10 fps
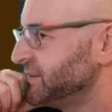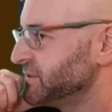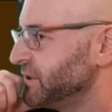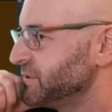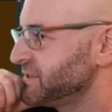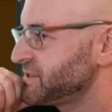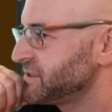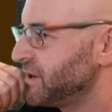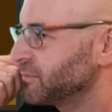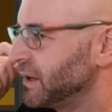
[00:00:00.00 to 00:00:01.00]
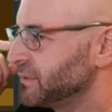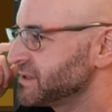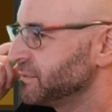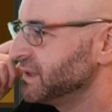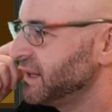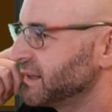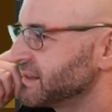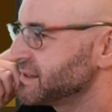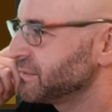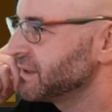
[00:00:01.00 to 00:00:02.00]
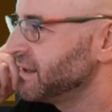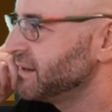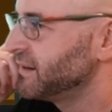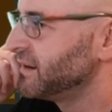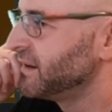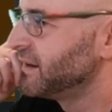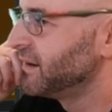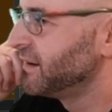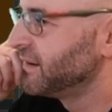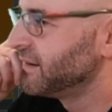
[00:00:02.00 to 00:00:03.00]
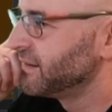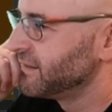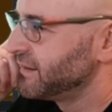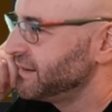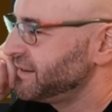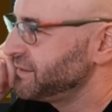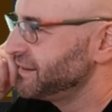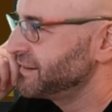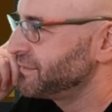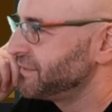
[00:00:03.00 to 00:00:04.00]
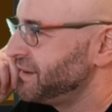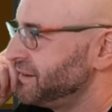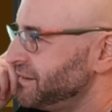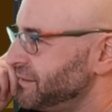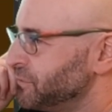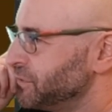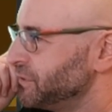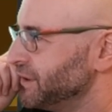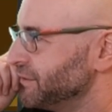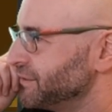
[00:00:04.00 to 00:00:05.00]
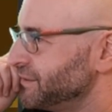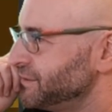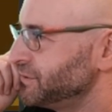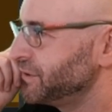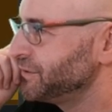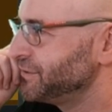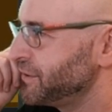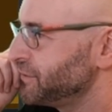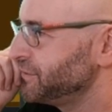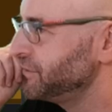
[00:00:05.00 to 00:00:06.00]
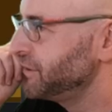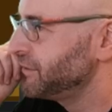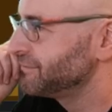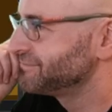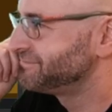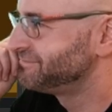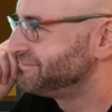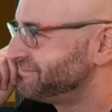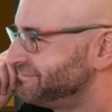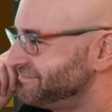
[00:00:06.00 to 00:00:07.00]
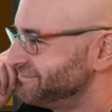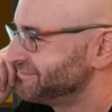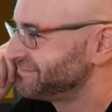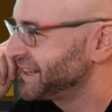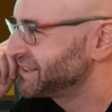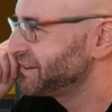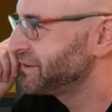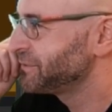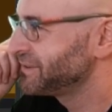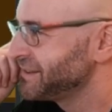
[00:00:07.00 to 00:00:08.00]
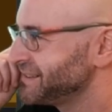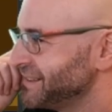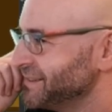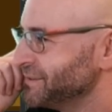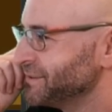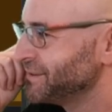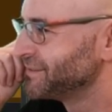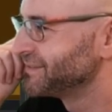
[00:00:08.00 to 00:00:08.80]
don't know what's in a song. Probably someone liking something a lot. It sounds like in Naruto. Sugyo. Actually, I don't know what they say in Naruto.